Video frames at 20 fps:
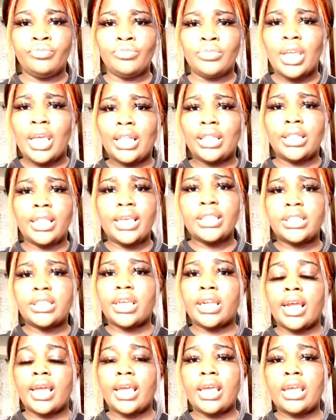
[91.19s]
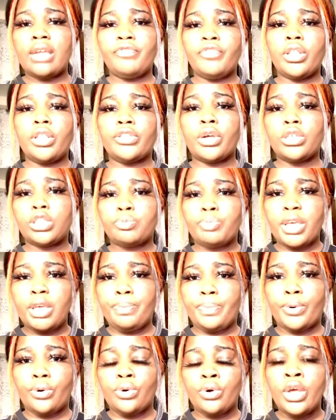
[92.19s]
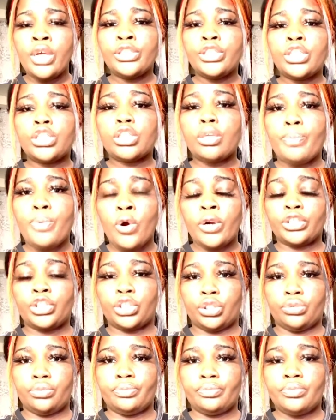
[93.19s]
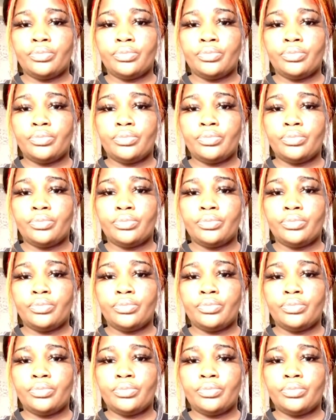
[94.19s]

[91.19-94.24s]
at least get a handful of those people to support you.